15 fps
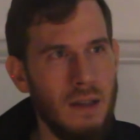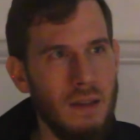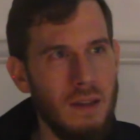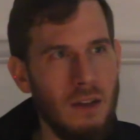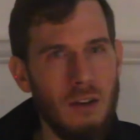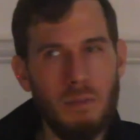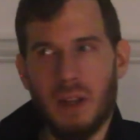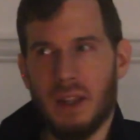
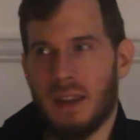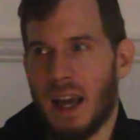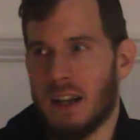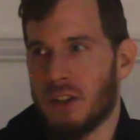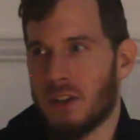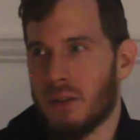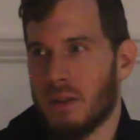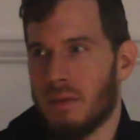They're a
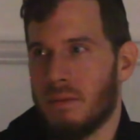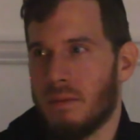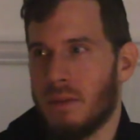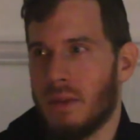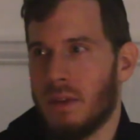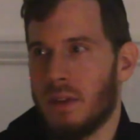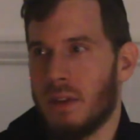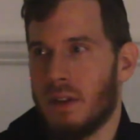potential
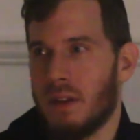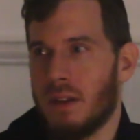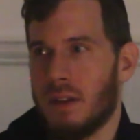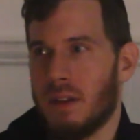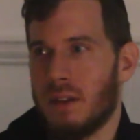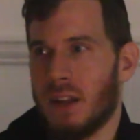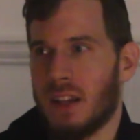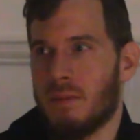
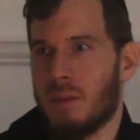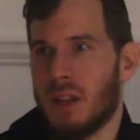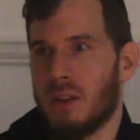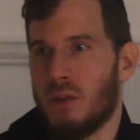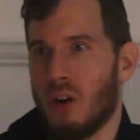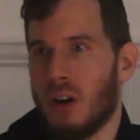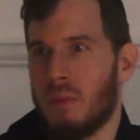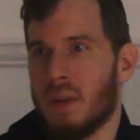that's been
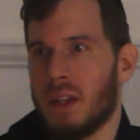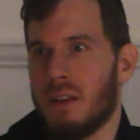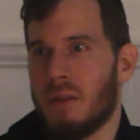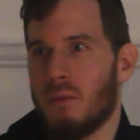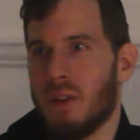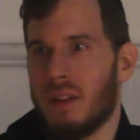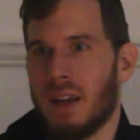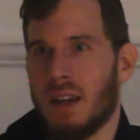dormant
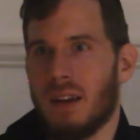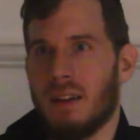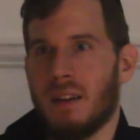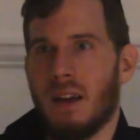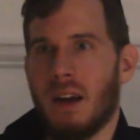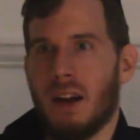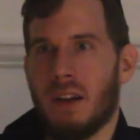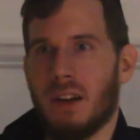within
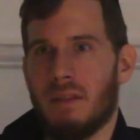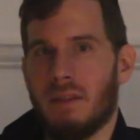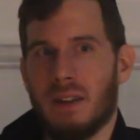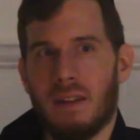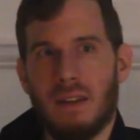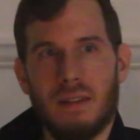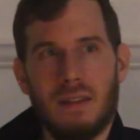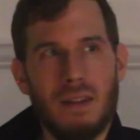our nervous
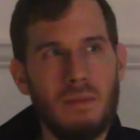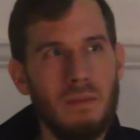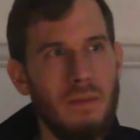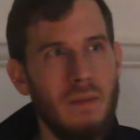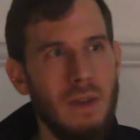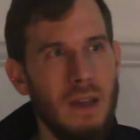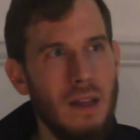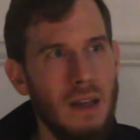system
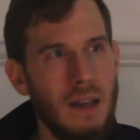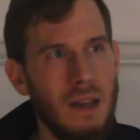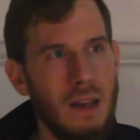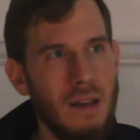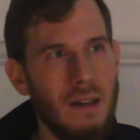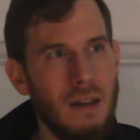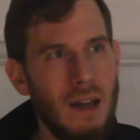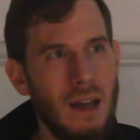
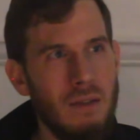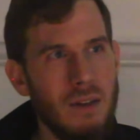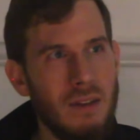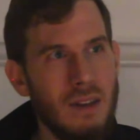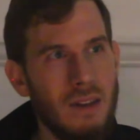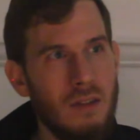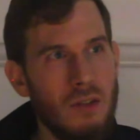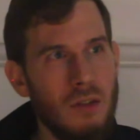ever
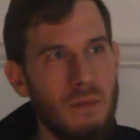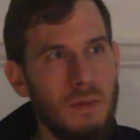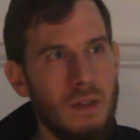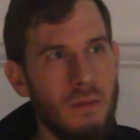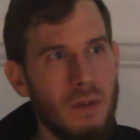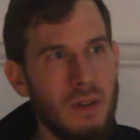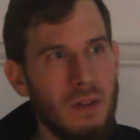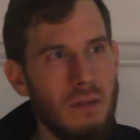since humans
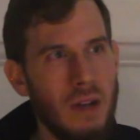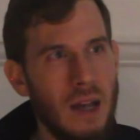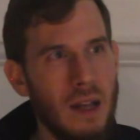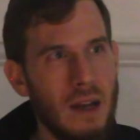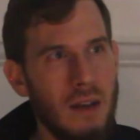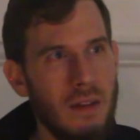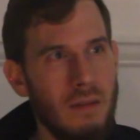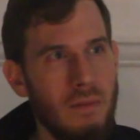was
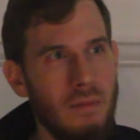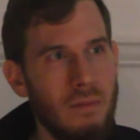created.